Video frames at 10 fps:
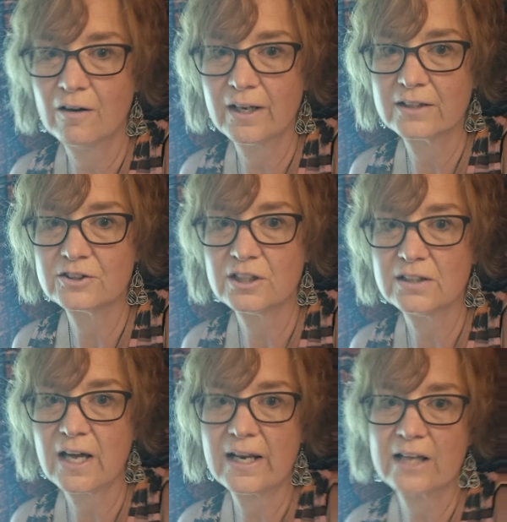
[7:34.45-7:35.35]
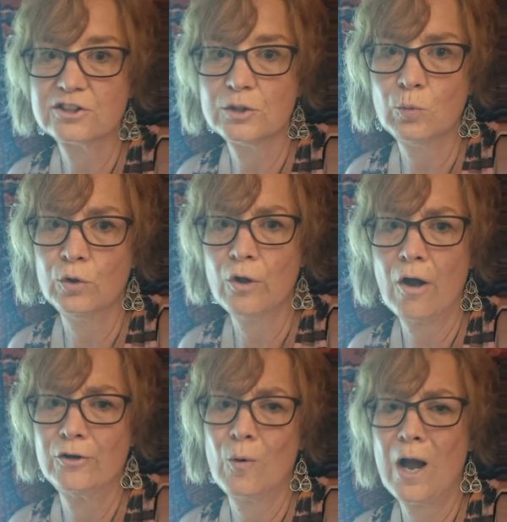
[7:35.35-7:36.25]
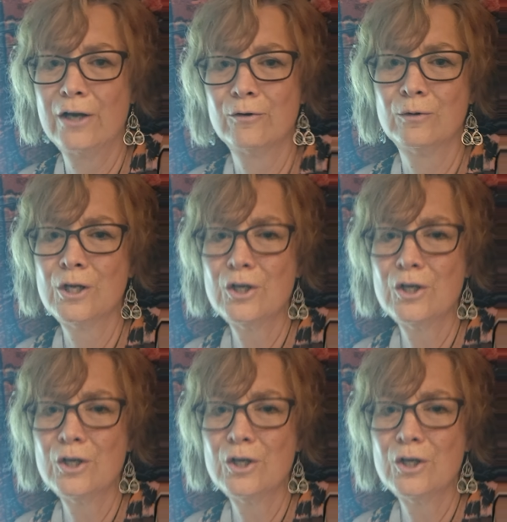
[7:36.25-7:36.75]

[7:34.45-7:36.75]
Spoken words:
on Etsy, that Etsy will not know how to